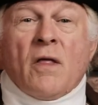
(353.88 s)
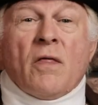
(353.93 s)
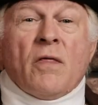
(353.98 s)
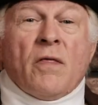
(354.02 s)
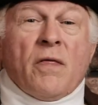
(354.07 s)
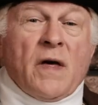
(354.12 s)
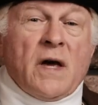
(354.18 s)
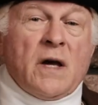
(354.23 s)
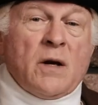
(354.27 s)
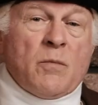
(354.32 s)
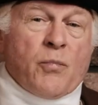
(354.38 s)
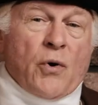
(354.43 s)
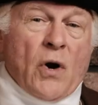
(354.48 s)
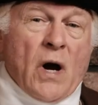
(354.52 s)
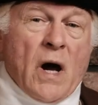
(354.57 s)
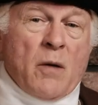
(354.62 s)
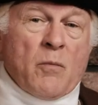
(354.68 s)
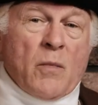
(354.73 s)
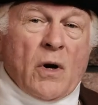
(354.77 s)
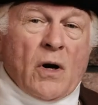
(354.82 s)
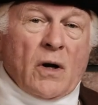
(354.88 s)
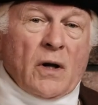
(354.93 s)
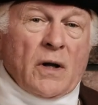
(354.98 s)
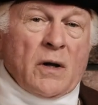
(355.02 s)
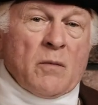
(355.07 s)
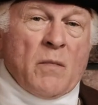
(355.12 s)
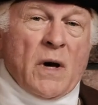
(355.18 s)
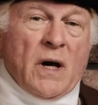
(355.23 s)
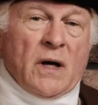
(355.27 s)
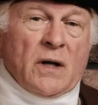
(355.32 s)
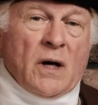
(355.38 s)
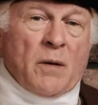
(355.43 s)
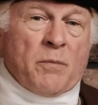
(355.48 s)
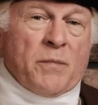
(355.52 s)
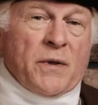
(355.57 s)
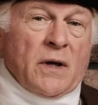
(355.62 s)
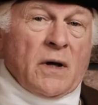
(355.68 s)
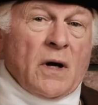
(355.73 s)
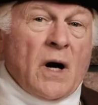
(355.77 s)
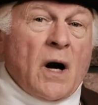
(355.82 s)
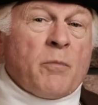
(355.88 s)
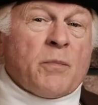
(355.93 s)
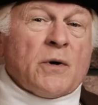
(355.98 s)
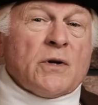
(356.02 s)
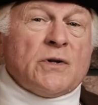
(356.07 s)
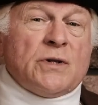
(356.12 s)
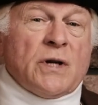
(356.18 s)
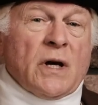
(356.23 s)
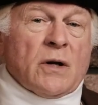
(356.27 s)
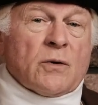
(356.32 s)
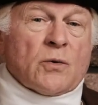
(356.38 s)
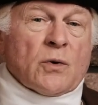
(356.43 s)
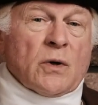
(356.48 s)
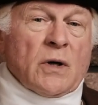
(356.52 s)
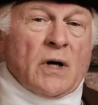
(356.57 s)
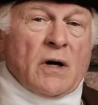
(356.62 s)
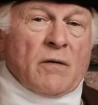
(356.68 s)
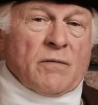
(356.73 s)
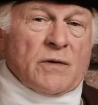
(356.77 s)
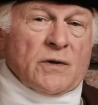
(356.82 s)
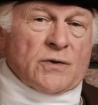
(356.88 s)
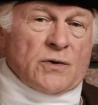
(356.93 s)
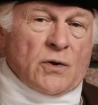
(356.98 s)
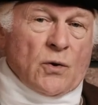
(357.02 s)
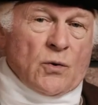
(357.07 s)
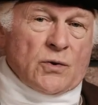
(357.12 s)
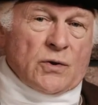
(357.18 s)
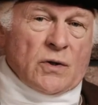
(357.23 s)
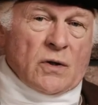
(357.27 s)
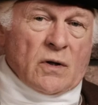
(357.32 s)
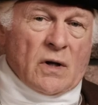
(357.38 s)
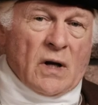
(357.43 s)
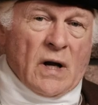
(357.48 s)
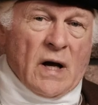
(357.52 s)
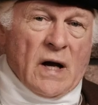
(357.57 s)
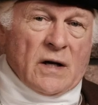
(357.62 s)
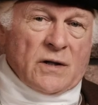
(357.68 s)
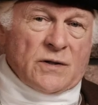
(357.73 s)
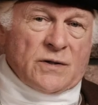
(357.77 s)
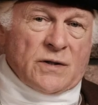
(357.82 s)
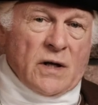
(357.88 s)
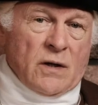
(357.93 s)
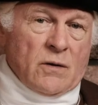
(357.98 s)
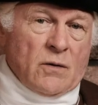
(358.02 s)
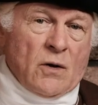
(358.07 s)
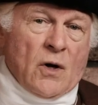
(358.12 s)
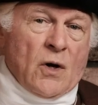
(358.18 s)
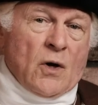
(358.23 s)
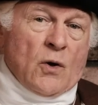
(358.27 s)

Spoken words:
They primarily made up the upper gentry of the social class, and